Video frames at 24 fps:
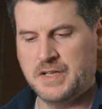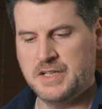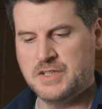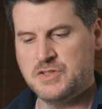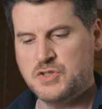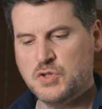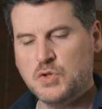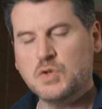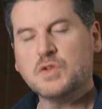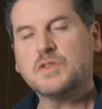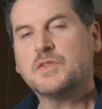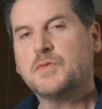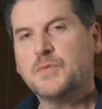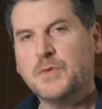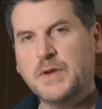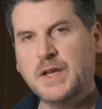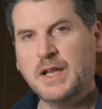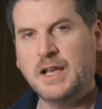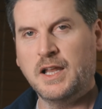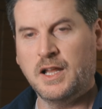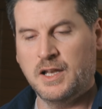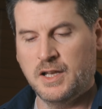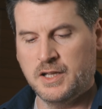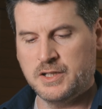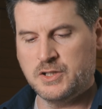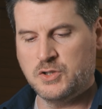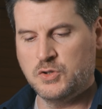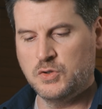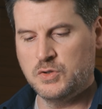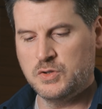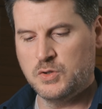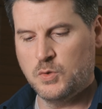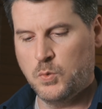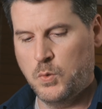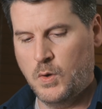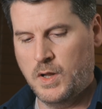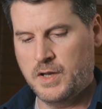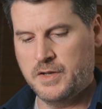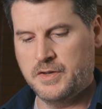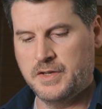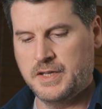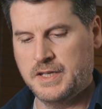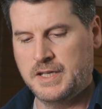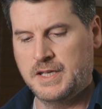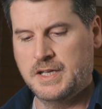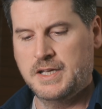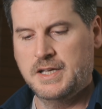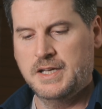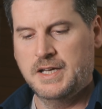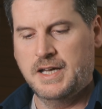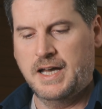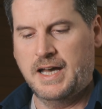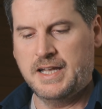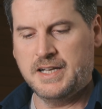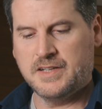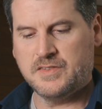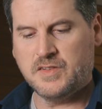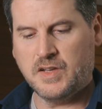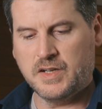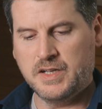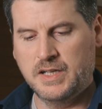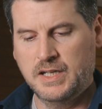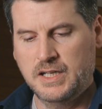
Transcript: it does feel like good quality. And it's got a